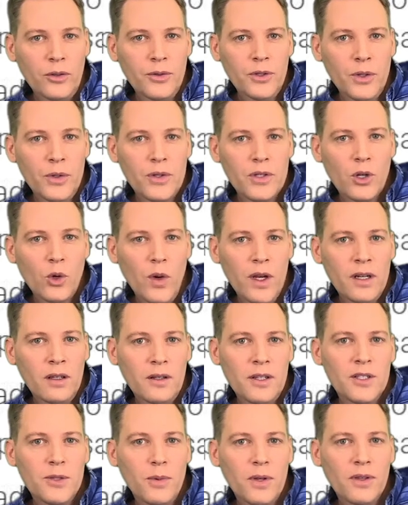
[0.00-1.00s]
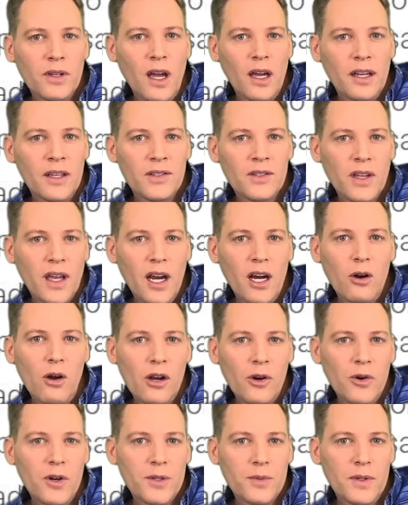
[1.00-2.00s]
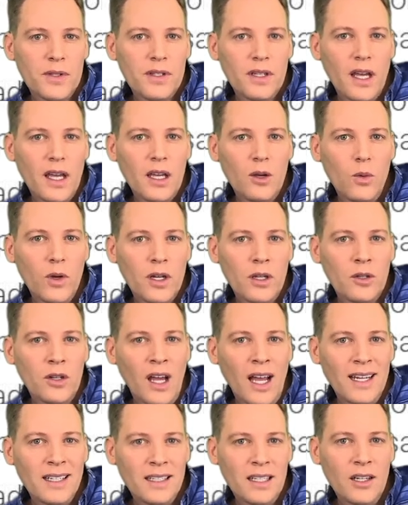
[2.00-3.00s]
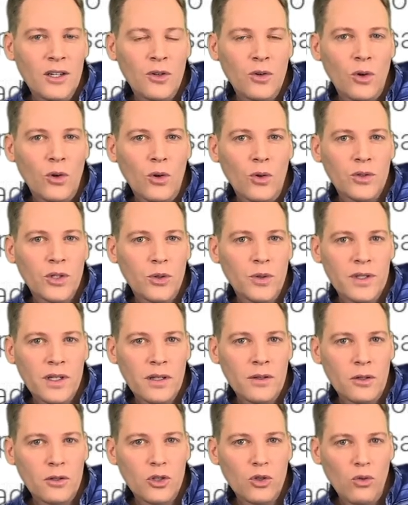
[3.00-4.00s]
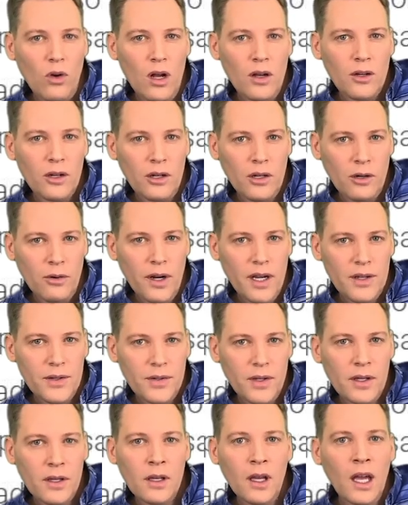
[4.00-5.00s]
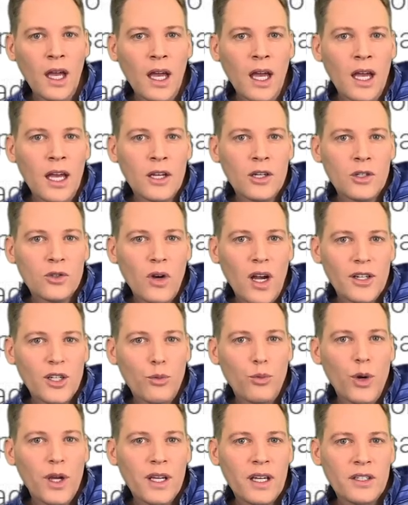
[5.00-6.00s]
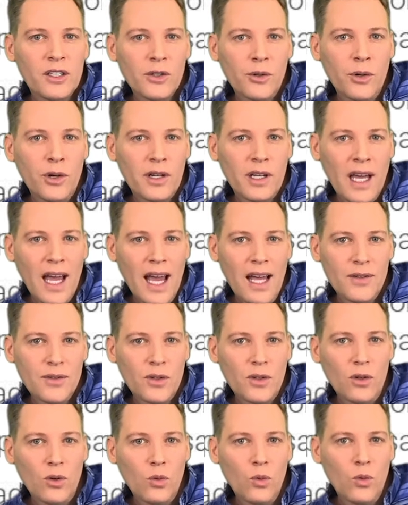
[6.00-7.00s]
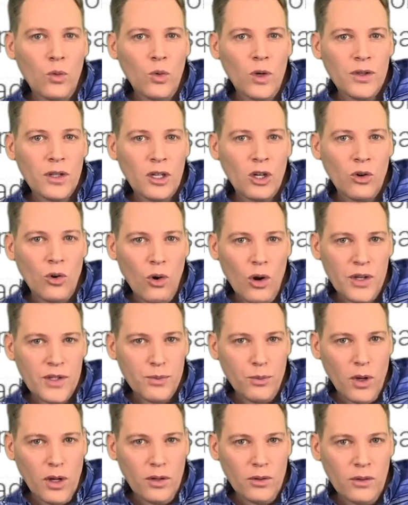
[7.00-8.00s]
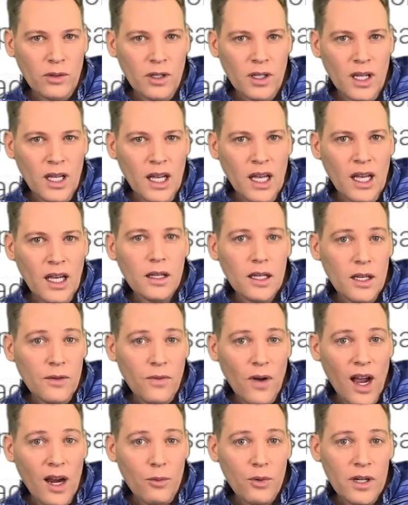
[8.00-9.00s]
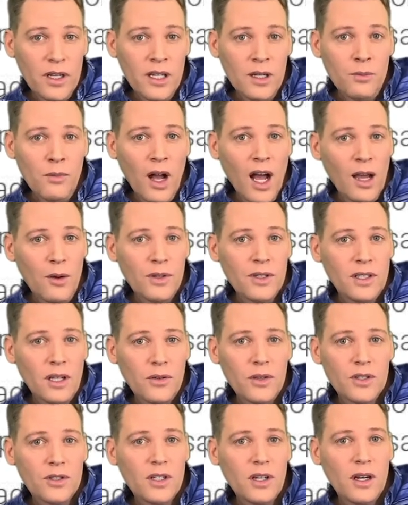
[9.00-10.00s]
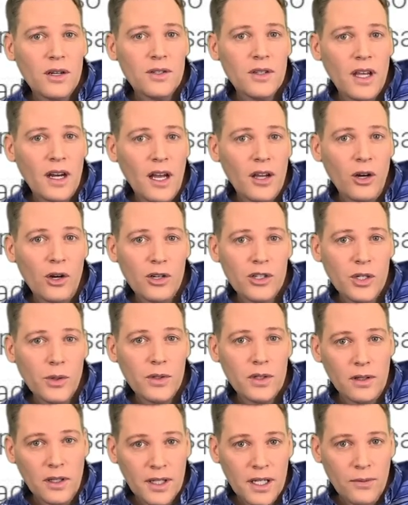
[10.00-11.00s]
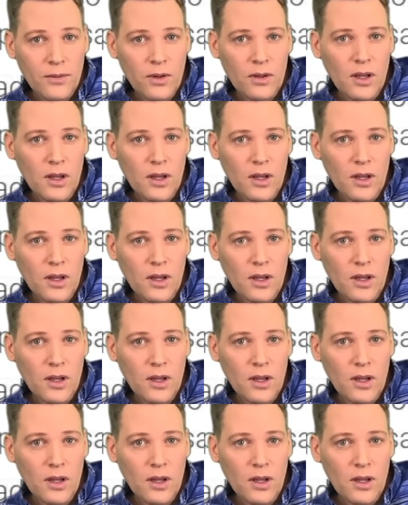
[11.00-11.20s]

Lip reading: news, Queen Elizabeth got a scare on Christmas Day when a 19-year-old who was either drunk or crazy tried to break into her castle with a crossbow. If I were him, I would tell the judge that I heard she was looking for